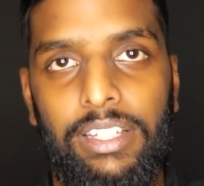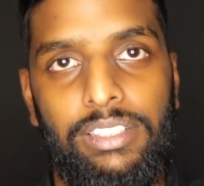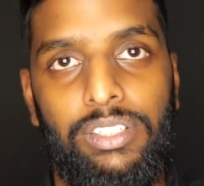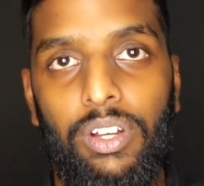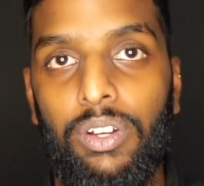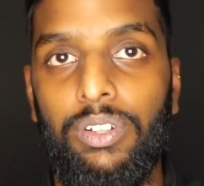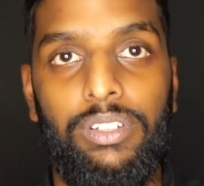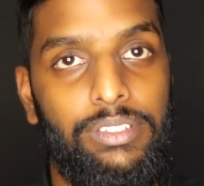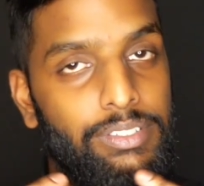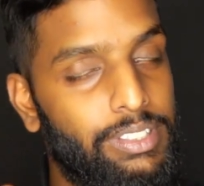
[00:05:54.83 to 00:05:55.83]
So
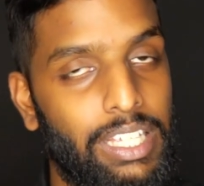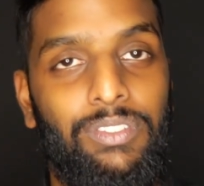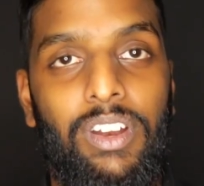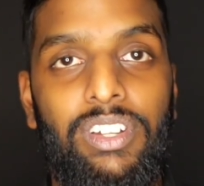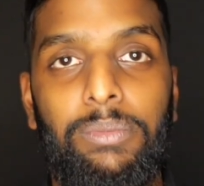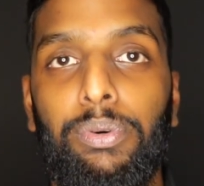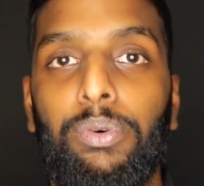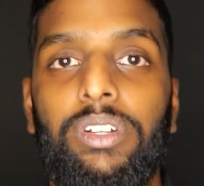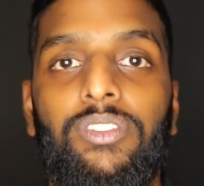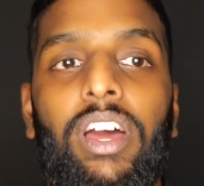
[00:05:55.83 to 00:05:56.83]
that's very
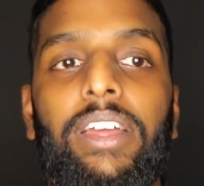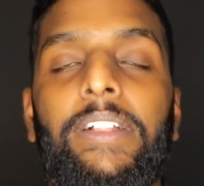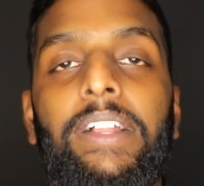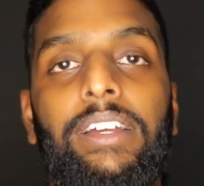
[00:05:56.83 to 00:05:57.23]
important, right?